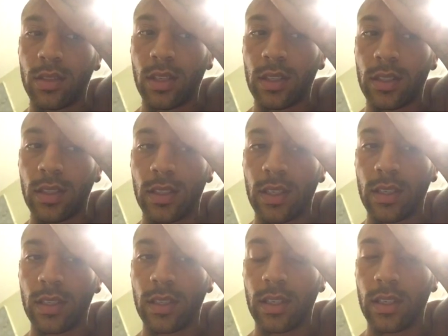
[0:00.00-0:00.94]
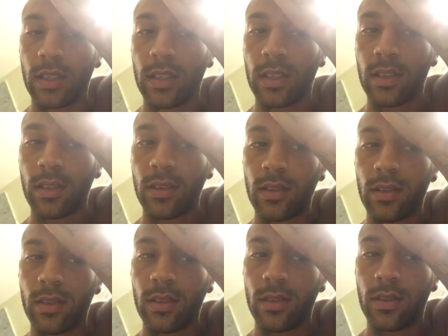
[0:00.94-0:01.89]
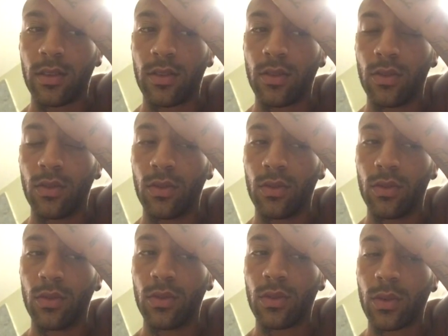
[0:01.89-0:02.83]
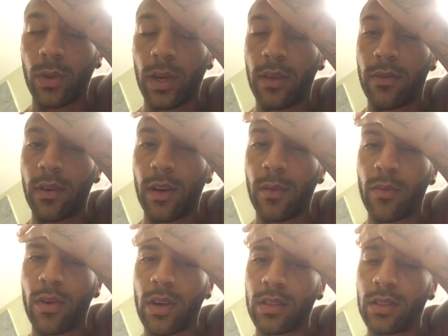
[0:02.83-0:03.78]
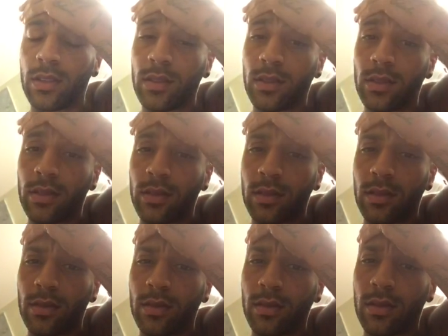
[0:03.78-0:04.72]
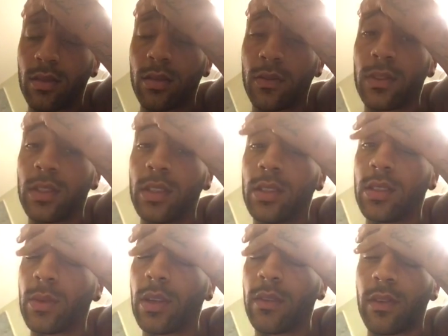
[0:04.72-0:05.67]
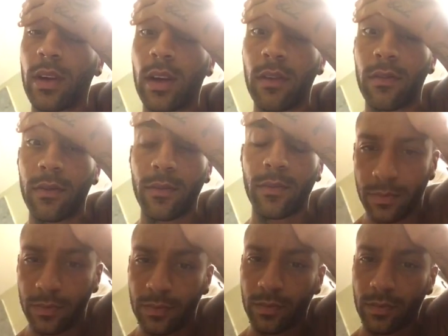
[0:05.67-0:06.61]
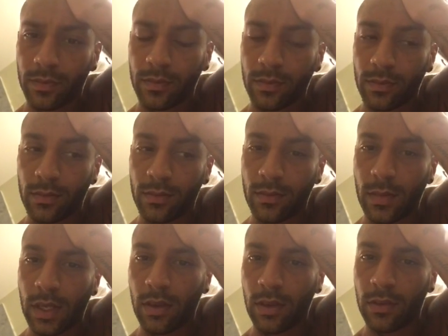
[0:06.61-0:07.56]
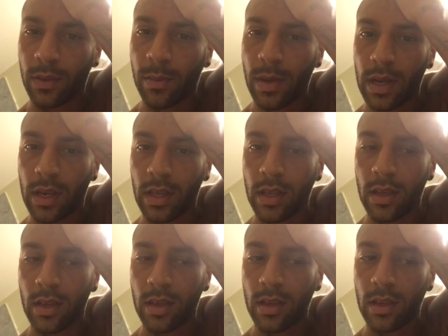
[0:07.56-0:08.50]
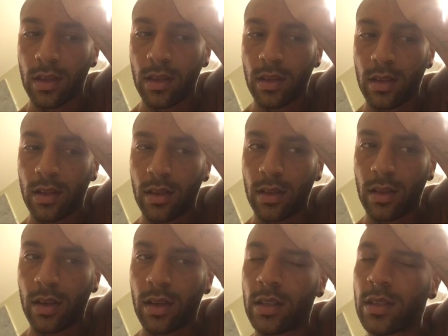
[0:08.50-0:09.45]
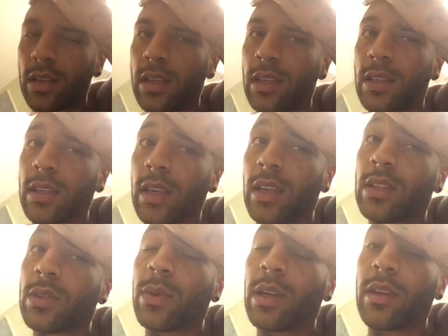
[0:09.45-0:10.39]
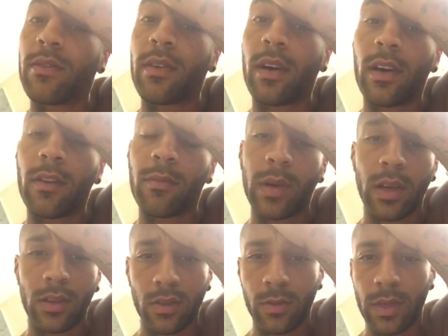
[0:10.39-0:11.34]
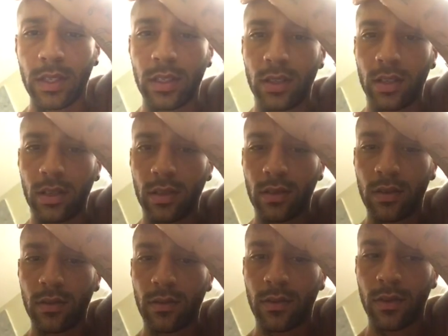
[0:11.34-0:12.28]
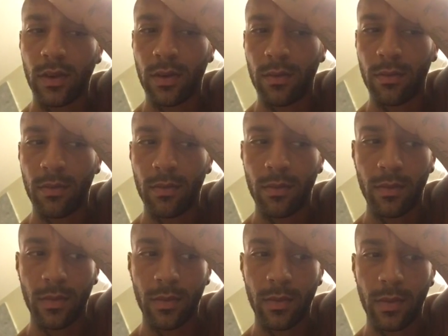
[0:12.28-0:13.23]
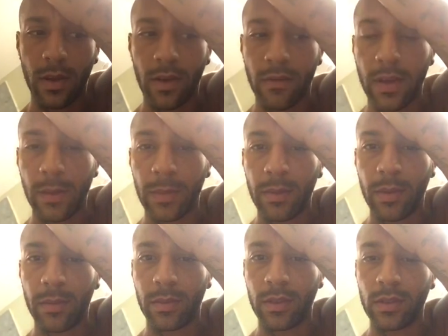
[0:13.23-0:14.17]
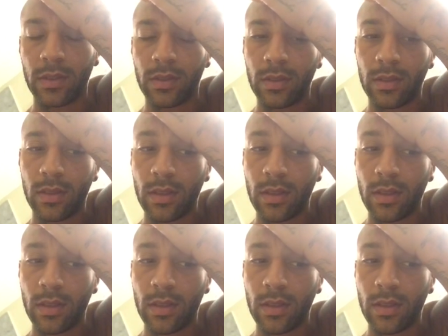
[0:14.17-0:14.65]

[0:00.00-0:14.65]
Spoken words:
Jess suggested to do 25 presents. See, she's 25. And off the back of that, I decided to get 25 personal messages from her family members.